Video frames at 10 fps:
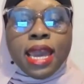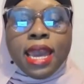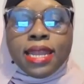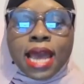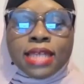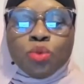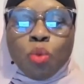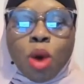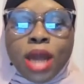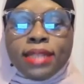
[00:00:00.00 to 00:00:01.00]
And
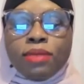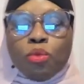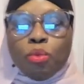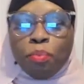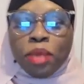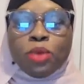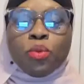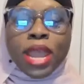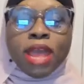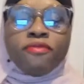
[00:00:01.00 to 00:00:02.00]
that's one
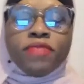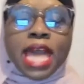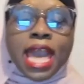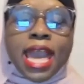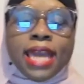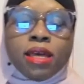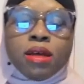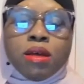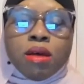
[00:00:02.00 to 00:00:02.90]
big red flag